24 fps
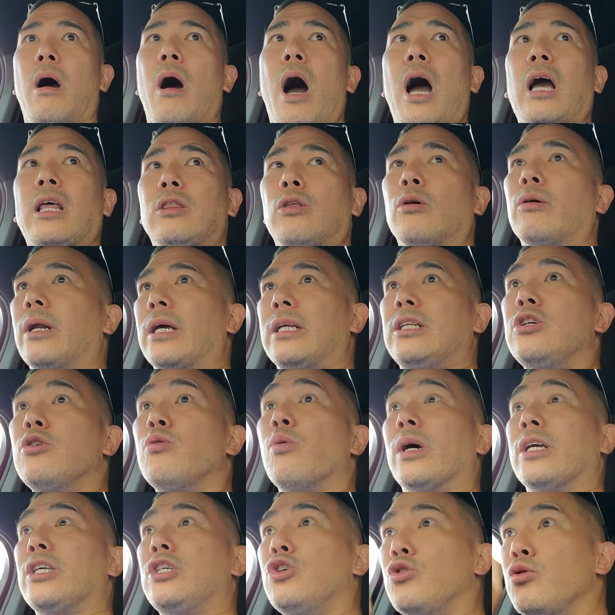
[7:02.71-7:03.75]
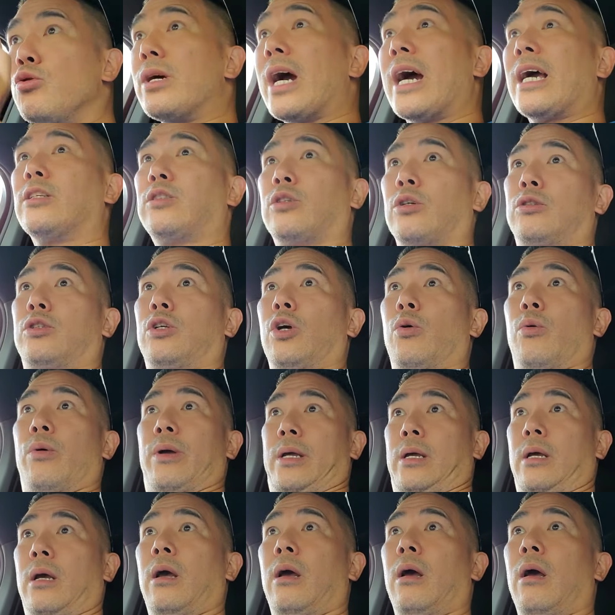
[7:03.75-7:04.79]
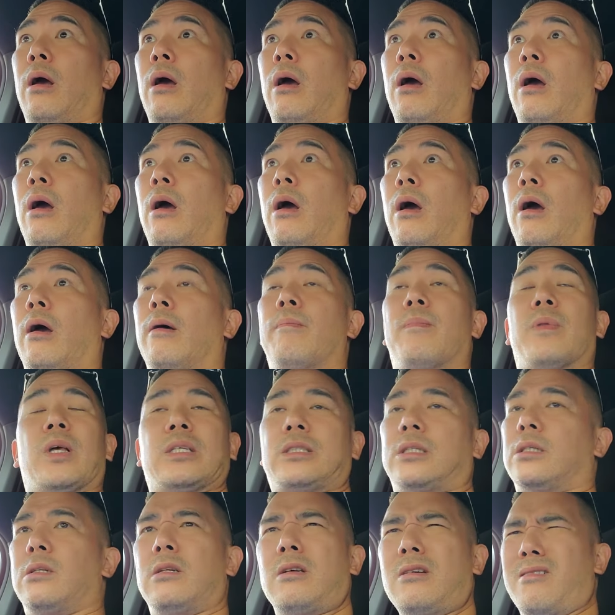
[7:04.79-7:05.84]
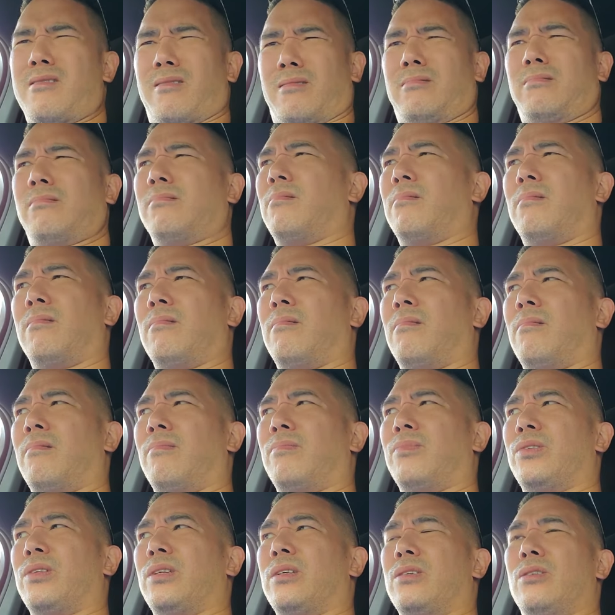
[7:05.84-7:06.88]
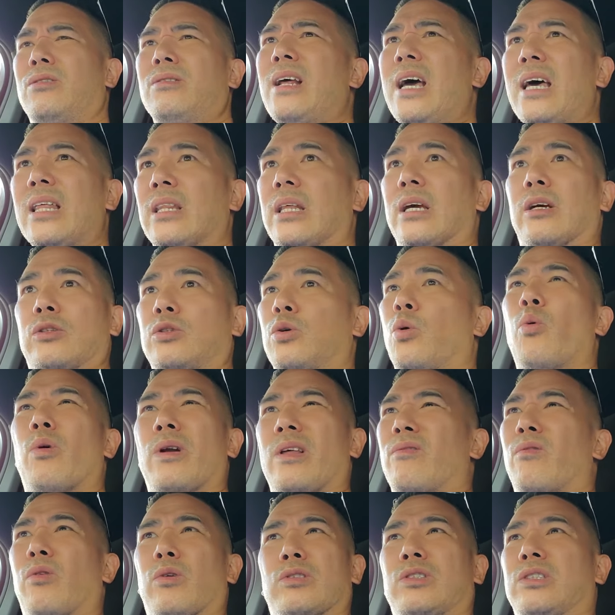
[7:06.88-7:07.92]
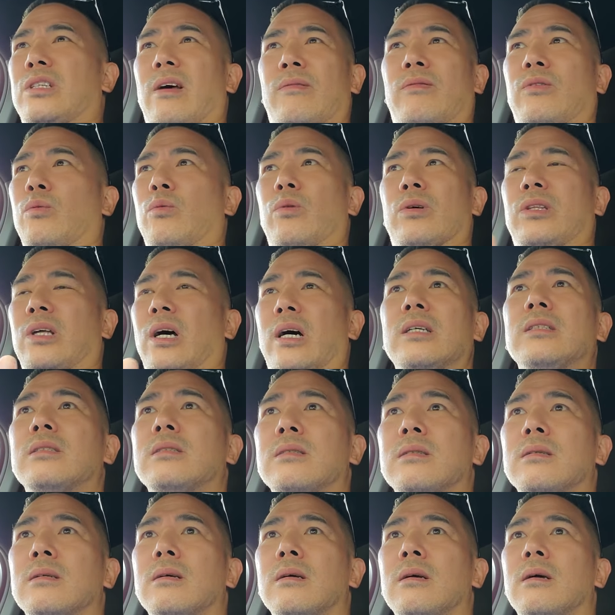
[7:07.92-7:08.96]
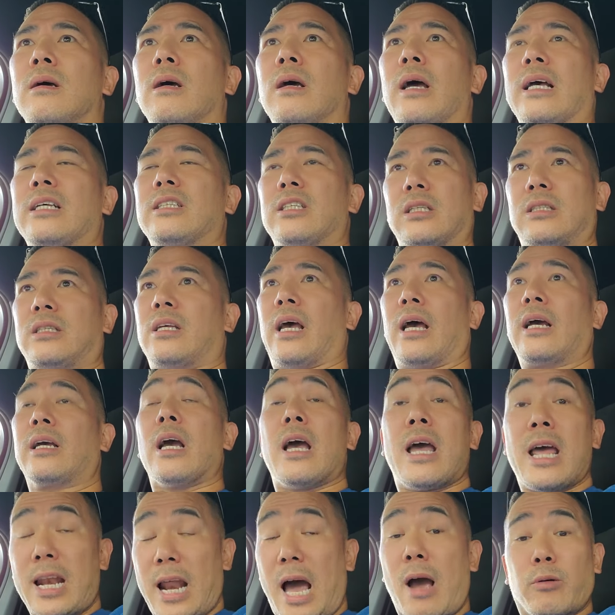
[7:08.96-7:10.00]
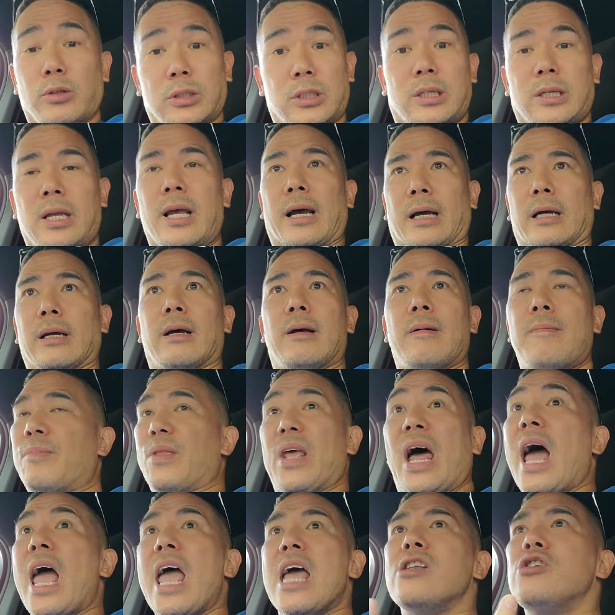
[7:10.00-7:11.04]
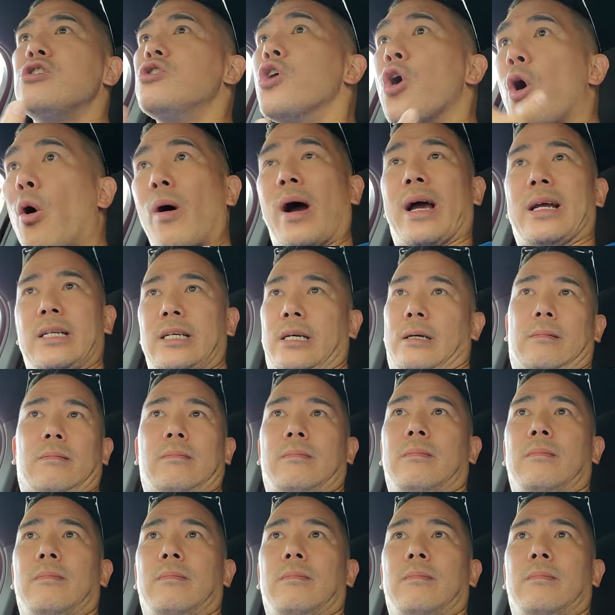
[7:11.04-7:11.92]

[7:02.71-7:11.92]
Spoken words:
I thought I knew what you guys are doing. And I said, no. You're not there 24/7 with us as a tech. And I was a tech. And I had no idea.